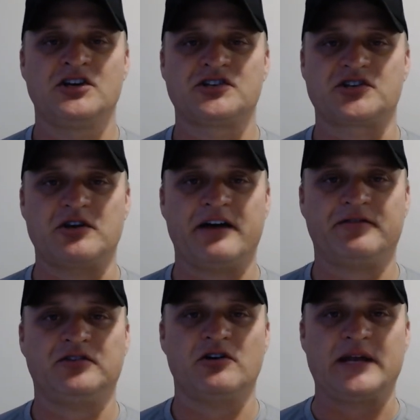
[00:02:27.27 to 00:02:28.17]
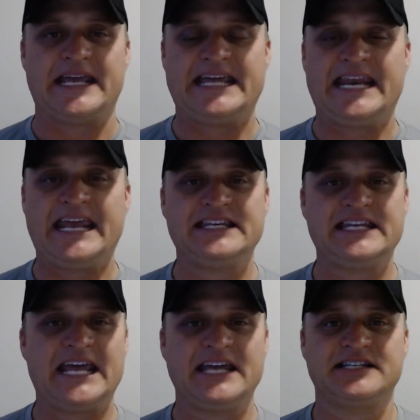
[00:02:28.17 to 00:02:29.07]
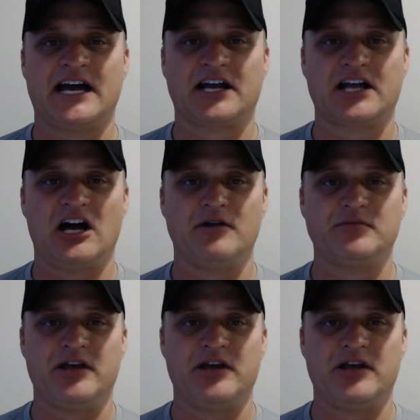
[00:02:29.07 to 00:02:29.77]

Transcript: So you have to go to NADA.com.